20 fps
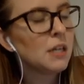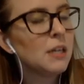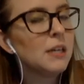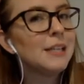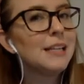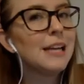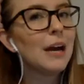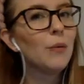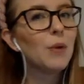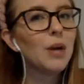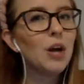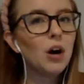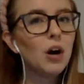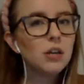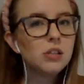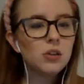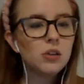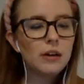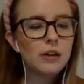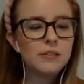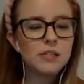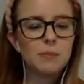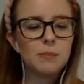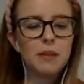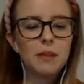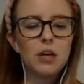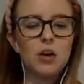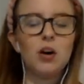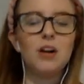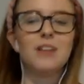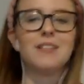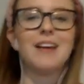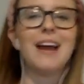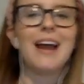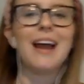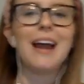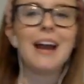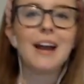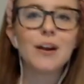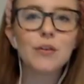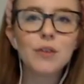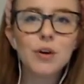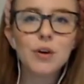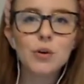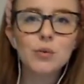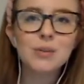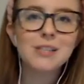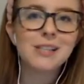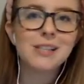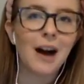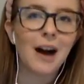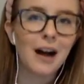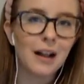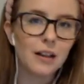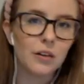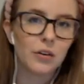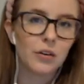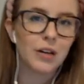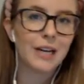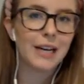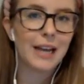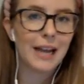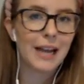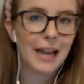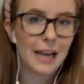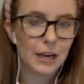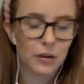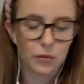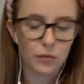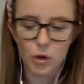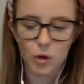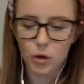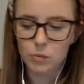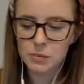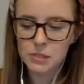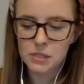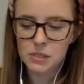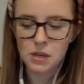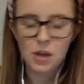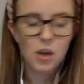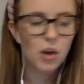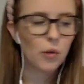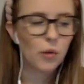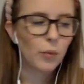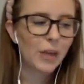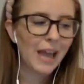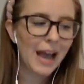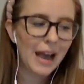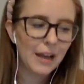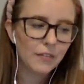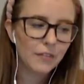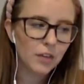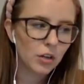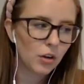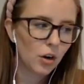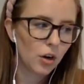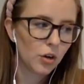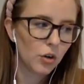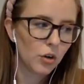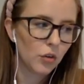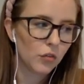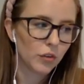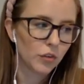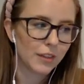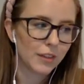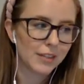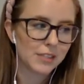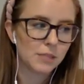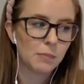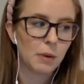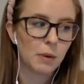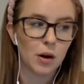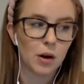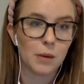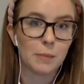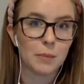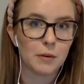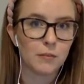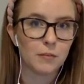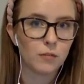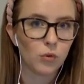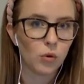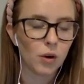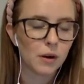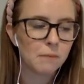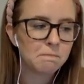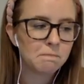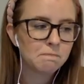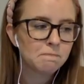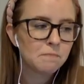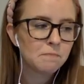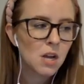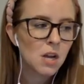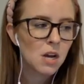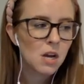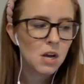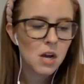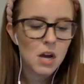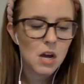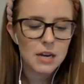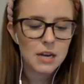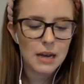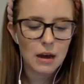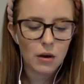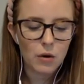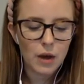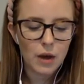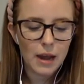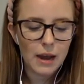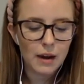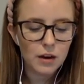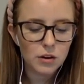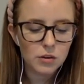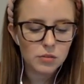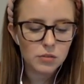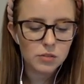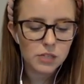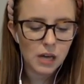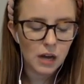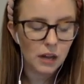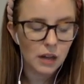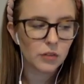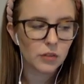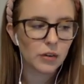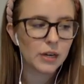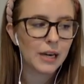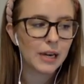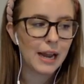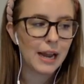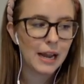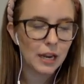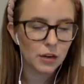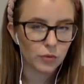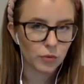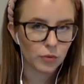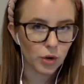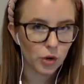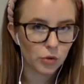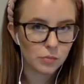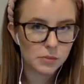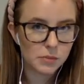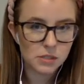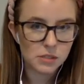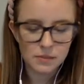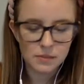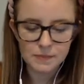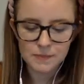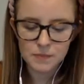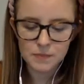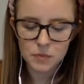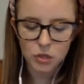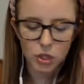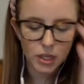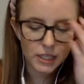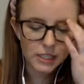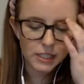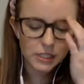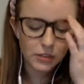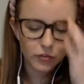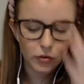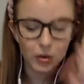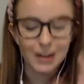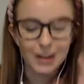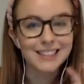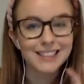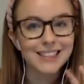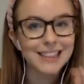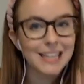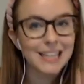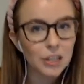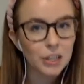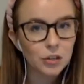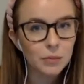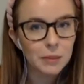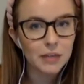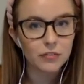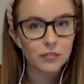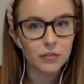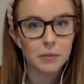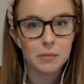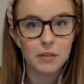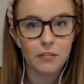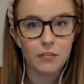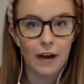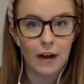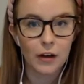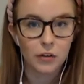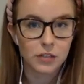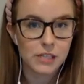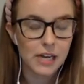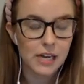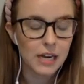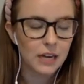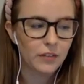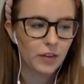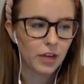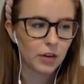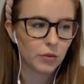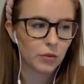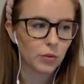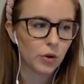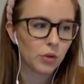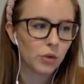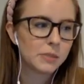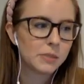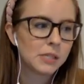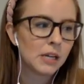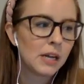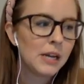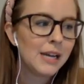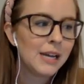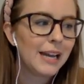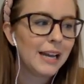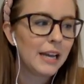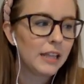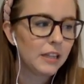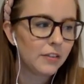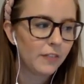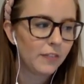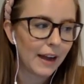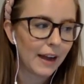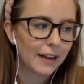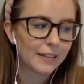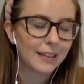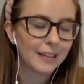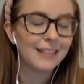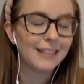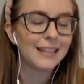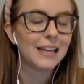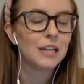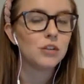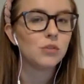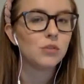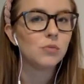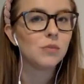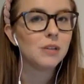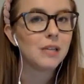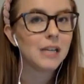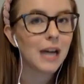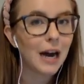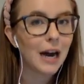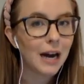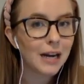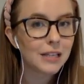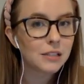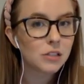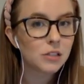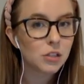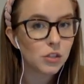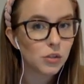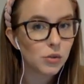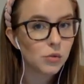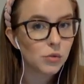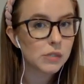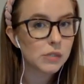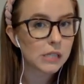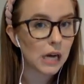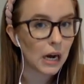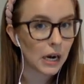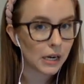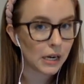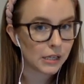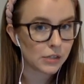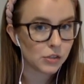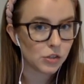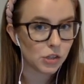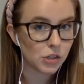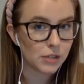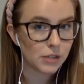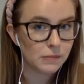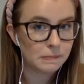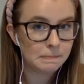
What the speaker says: Now we also have something called aerotolerant anaerobes, and we haven't gone over this part before. Now aerotolerant anaerobes, they're going to differ a little bit from the facultative anaerobes in the fact that they do not use oxygen.